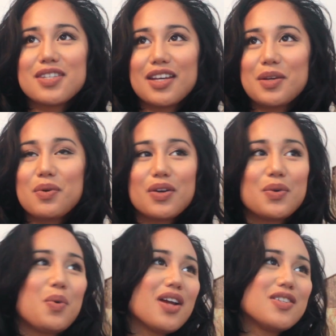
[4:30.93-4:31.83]
to anyone
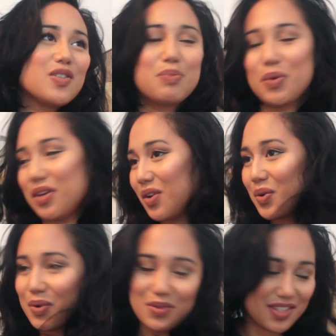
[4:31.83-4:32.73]
who watches beauty
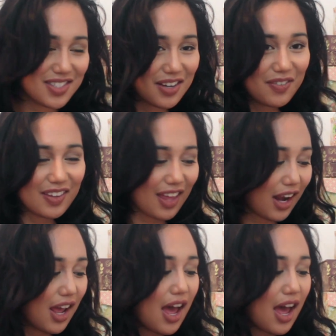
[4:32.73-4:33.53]
gurus and stuff like that,